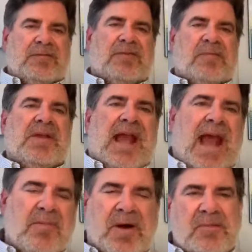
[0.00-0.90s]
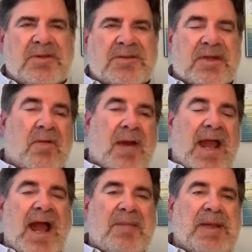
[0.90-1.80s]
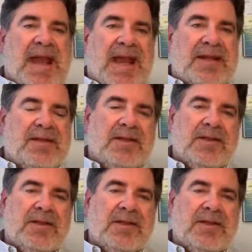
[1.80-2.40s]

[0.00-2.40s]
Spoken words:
from the app I'm using on my iPad